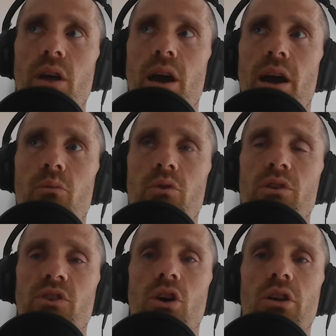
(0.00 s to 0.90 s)
I
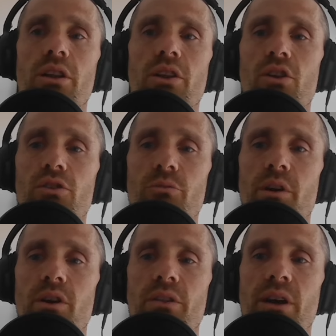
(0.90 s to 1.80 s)
was all in on ultra
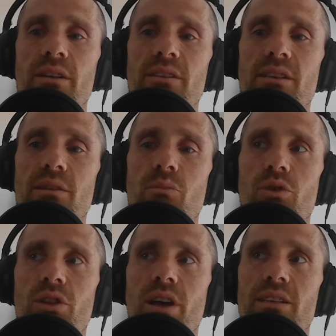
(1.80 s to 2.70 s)
marathons and had more
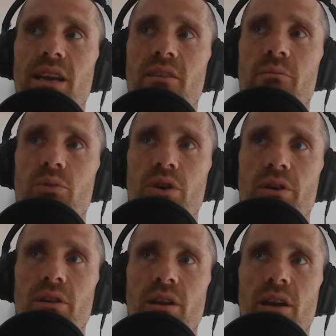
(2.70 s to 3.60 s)
or less kind of
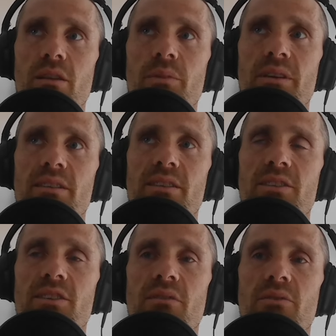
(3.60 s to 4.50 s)
put Olympic distance
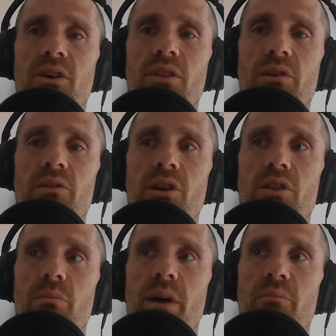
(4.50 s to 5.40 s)
stuff on the on
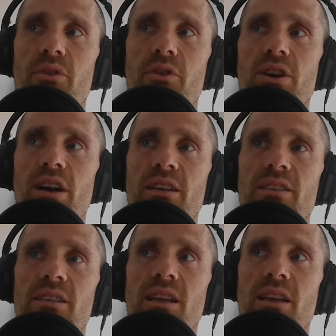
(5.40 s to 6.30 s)
the back burner
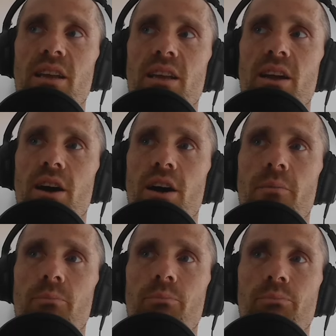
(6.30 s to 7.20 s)
as
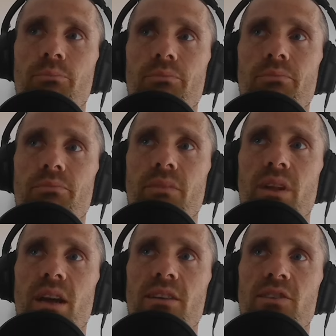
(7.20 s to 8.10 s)
um,
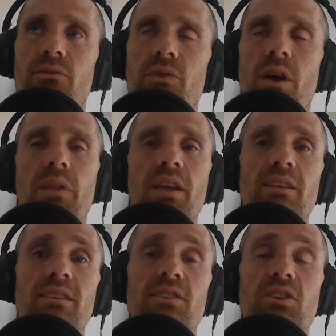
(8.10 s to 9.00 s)
as fun
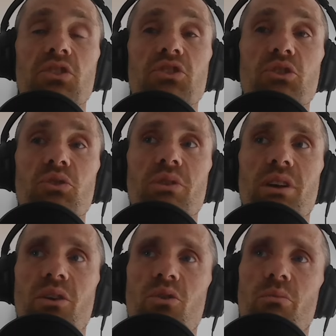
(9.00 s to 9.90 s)
things to still do
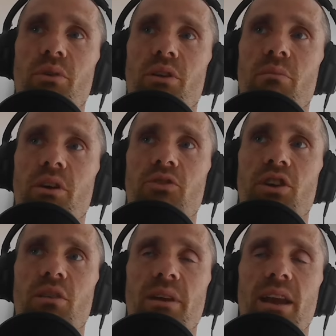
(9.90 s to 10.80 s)
and incorporate into my
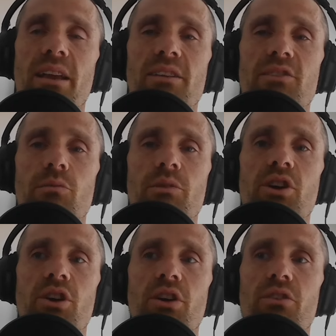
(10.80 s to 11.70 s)
training, but not necessarily be
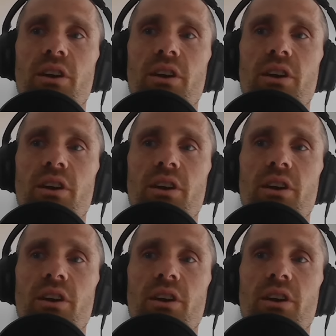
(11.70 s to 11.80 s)
target